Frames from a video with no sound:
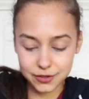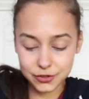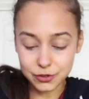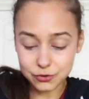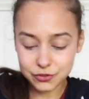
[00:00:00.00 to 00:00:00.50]

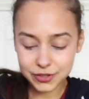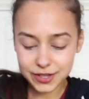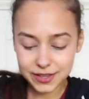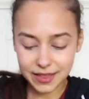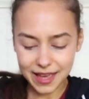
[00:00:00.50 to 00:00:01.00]

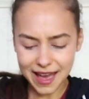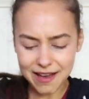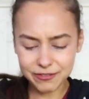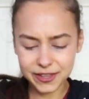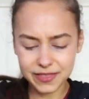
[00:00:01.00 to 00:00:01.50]
usually they
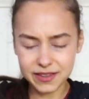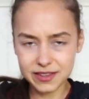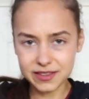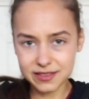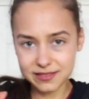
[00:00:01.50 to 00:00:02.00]
have like
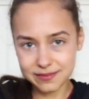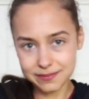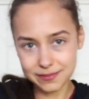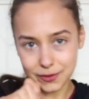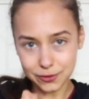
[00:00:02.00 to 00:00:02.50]
the
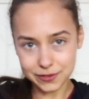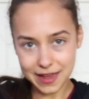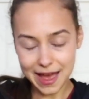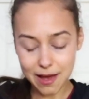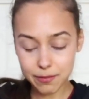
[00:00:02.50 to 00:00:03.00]
little
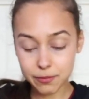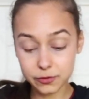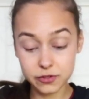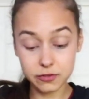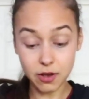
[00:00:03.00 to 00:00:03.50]
tab,
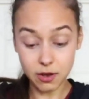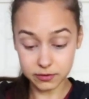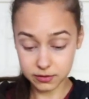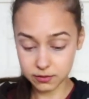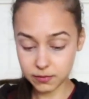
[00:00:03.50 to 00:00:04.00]
which is
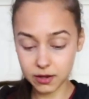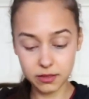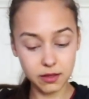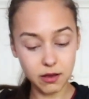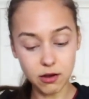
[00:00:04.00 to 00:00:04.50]
awesome. I
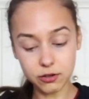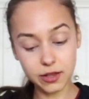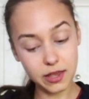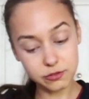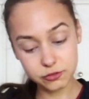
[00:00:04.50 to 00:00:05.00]
think all
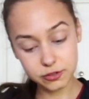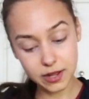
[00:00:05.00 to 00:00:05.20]
cans should